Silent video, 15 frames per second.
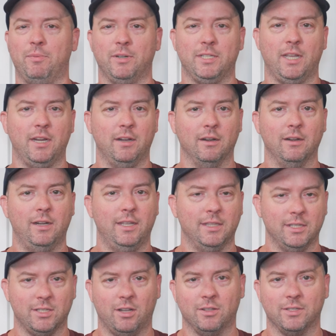tiger in
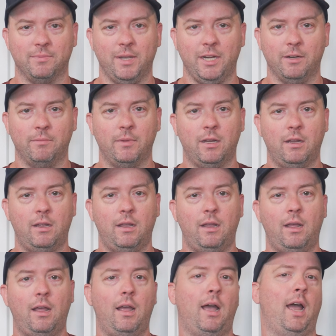this ultimatum.
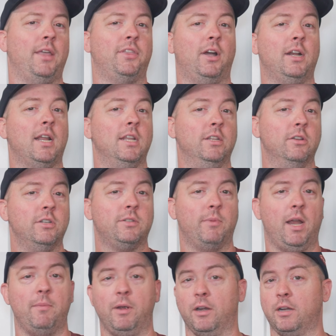I thought I used
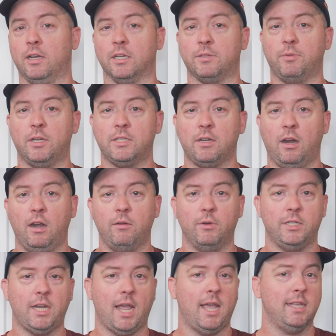my American Express card,
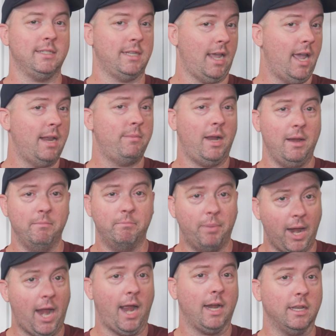which has had my
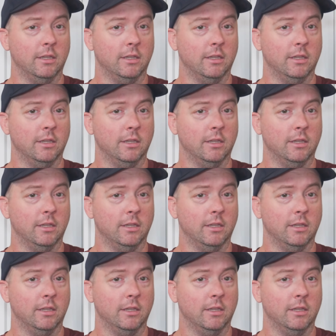back in